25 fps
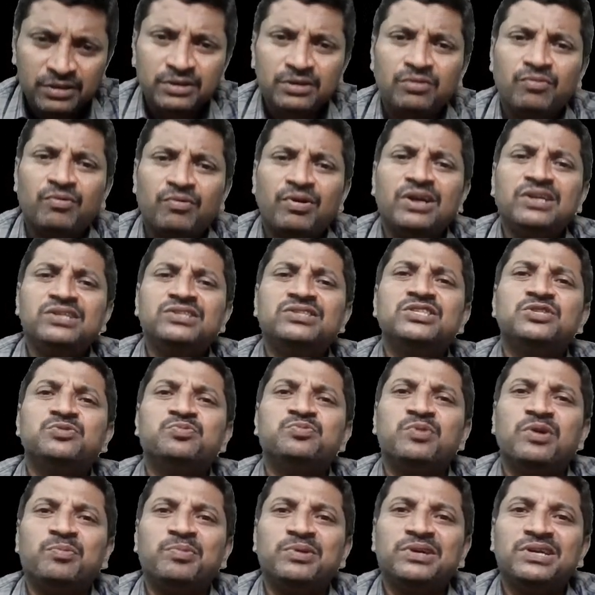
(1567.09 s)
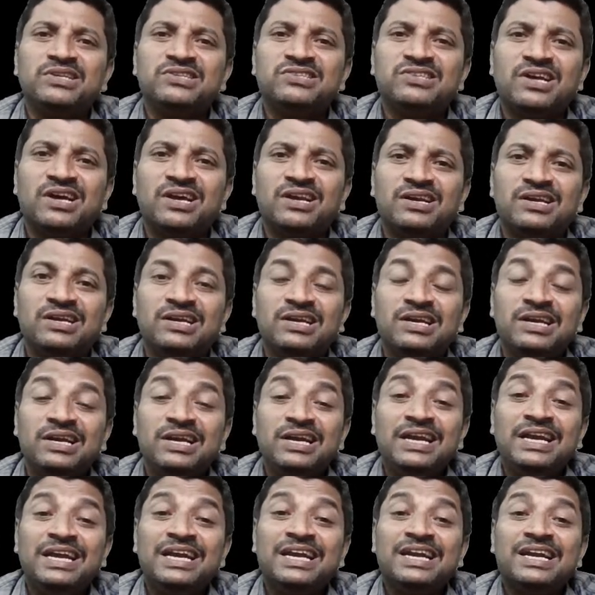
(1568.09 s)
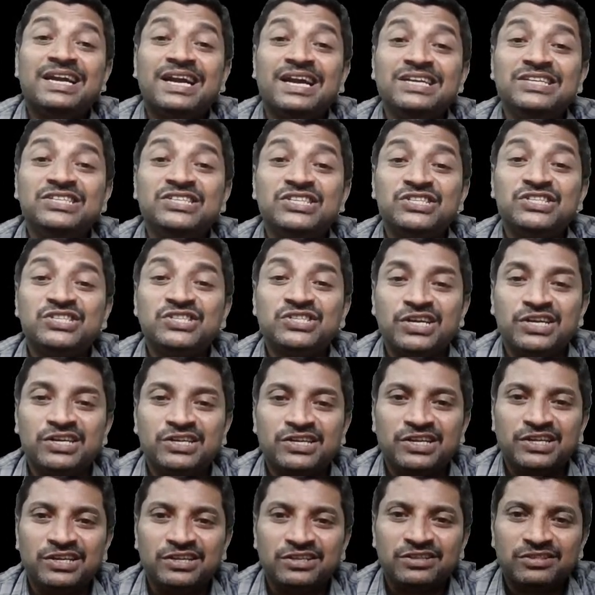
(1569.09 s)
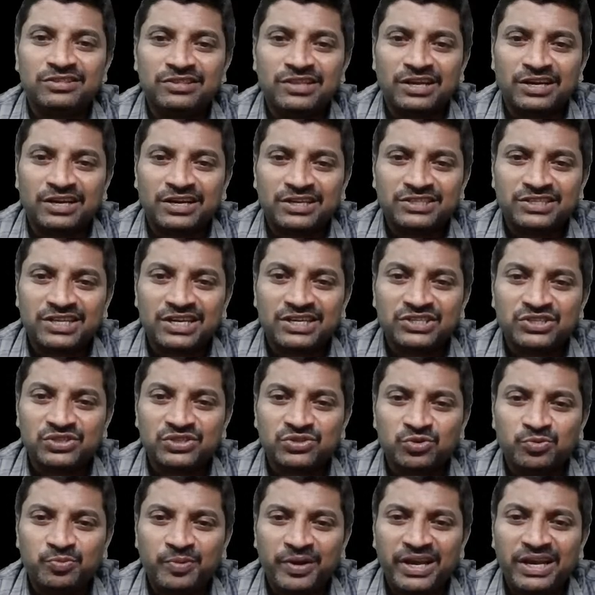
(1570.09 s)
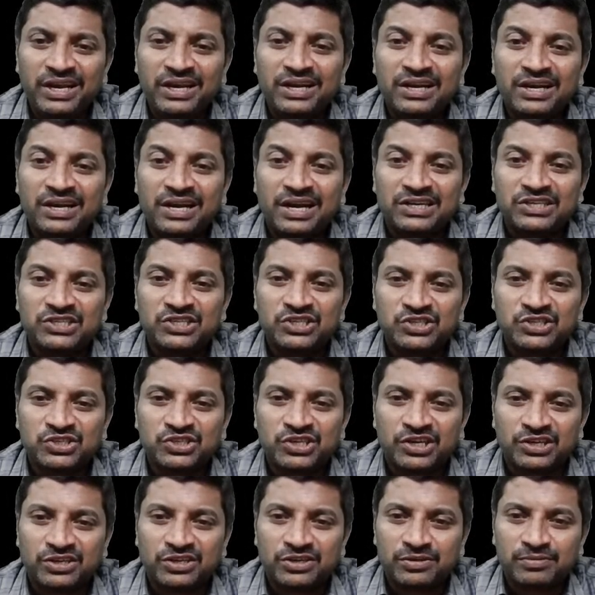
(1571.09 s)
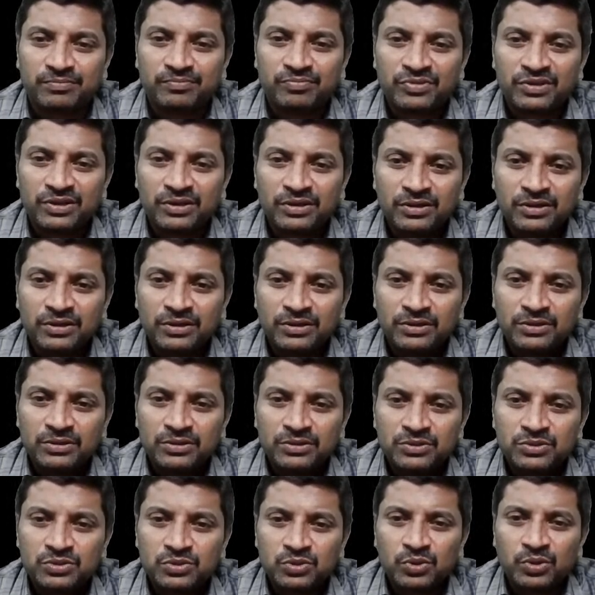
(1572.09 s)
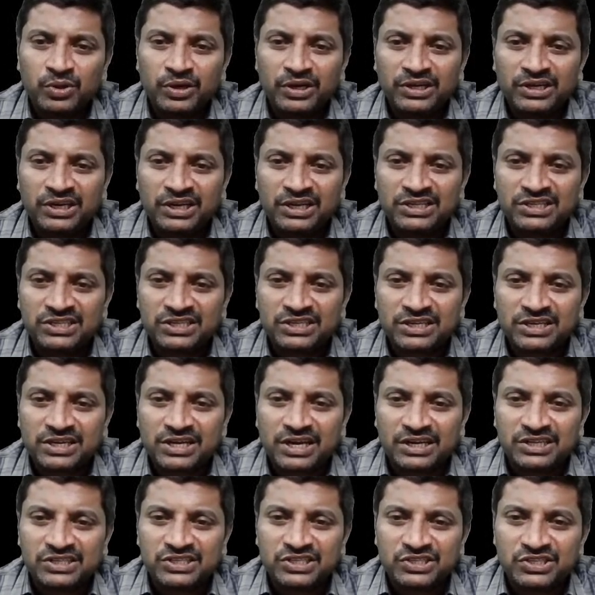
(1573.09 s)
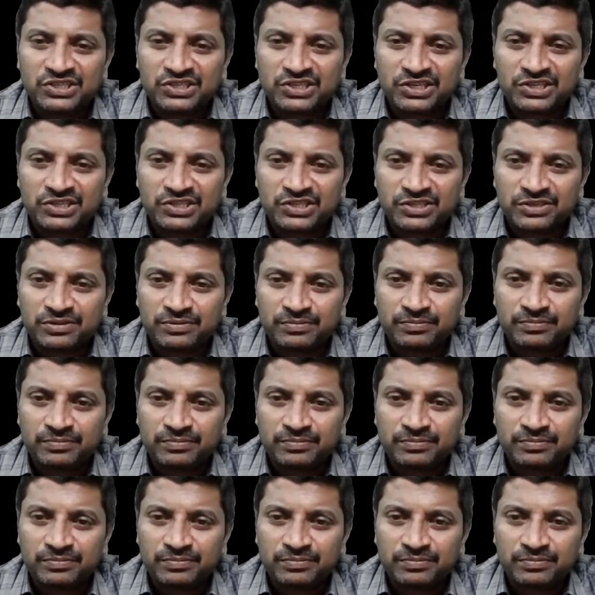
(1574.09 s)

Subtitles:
What is this property, sir? Consistency. The results should be consistent. So it is consistency.